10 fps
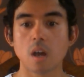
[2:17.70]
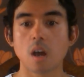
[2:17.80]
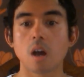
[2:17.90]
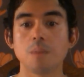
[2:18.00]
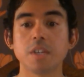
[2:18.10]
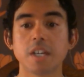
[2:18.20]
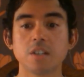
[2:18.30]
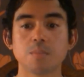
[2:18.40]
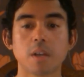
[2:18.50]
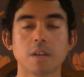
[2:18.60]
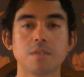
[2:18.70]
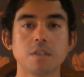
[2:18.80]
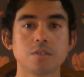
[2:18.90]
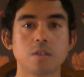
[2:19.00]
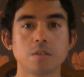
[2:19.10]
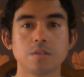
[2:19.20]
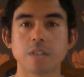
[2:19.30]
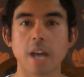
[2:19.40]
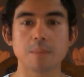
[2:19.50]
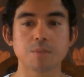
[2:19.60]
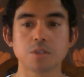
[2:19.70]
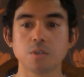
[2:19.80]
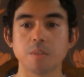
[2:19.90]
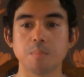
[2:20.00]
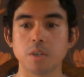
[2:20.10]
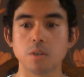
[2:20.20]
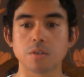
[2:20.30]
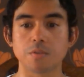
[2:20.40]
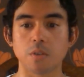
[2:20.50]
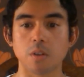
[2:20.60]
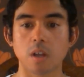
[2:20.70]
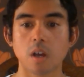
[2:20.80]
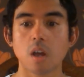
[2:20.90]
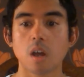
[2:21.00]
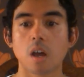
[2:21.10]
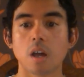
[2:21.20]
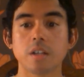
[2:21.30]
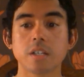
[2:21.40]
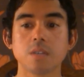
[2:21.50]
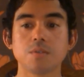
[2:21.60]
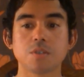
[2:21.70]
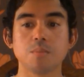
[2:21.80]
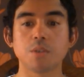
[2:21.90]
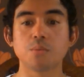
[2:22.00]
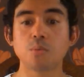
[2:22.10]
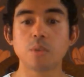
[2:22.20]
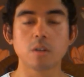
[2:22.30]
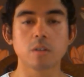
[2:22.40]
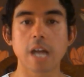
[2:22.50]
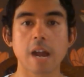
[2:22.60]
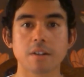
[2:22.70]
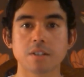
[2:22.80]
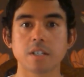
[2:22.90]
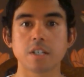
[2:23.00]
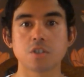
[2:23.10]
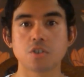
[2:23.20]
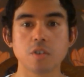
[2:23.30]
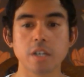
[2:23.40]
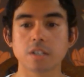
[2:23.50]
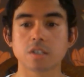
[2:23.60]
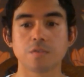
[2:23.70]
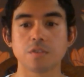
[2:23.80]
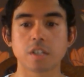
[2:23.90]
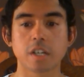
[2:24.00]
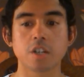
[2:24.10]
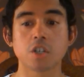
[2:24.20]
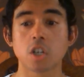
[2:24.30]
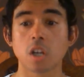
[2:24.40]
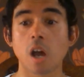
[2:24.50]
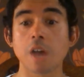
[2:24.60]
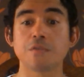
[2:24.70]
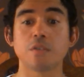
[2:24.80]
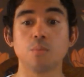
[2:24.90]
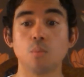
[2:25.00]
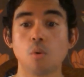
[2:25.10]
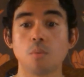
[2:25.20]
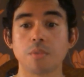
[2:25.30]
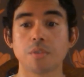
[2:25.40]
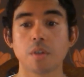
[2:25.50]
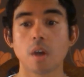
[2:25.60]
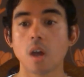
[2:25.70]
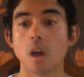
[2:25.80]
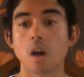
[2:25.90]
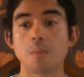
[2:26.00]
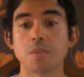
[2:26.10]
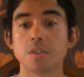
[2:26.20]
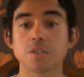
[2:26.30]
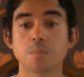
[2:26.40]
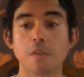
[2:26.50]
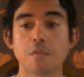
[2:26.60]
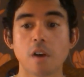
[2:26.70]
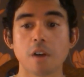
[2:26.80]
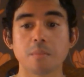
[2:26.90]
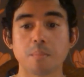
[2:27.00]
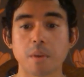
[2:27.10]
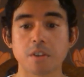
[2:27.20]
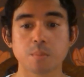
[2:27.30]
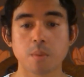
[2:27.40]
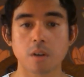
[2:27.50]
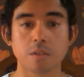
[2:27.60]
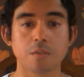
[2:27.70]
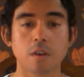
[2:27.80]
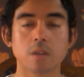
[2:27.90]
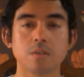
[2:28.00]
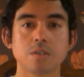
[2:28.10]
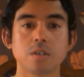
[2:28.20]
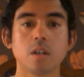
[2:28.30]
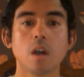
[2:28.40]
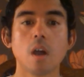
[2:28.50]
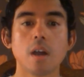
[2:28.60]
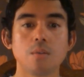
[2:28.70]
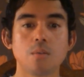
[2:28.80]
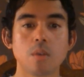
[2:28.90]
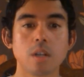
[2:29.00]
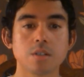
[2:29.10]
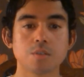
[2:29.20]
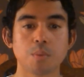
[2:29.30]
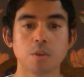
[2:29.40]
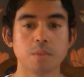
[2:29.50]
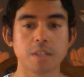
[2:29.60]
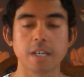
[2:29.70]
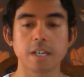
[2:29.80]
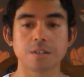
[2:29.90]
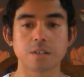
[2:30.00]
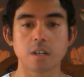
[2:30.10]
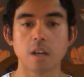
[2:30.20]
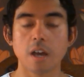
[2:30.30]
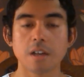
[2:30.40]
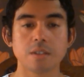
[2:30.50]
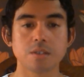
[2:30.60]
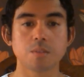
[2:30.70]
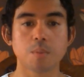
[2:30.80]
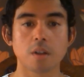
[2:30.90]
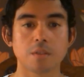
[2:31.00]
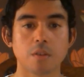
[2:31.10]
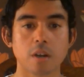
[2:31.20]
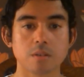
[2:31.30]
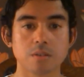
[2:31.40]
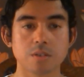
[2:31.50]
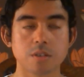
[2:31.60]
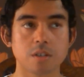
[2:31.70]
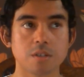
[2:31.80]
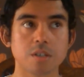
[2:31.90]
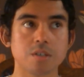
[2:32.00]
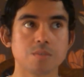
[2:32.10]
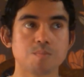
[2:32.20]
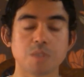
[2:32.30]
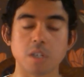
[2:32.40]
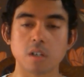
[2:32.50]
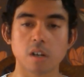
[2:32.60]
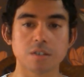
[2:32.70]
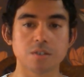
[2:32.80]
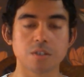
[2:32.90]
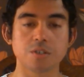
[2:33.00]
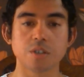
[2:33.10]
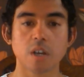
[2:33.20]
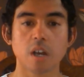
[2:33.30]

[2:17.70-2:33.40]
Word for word: um, the interplay of these notes is absolutely beautiful uh, and gives the mid real character, intrigue, sophistication, life and warmth. Um, this is by far the best part of the fragrance and it really does bloom in the heat and this is the part of the fragrance that, that is the nicest. It is